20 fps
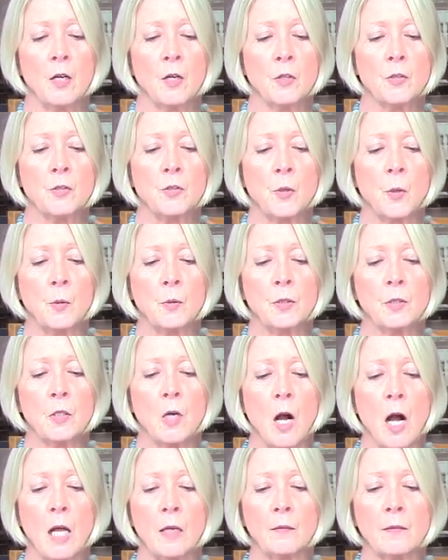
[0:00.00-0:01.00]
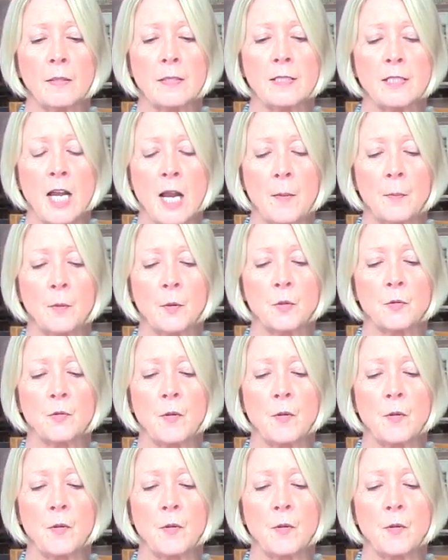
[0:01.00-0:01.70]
showed cholera samples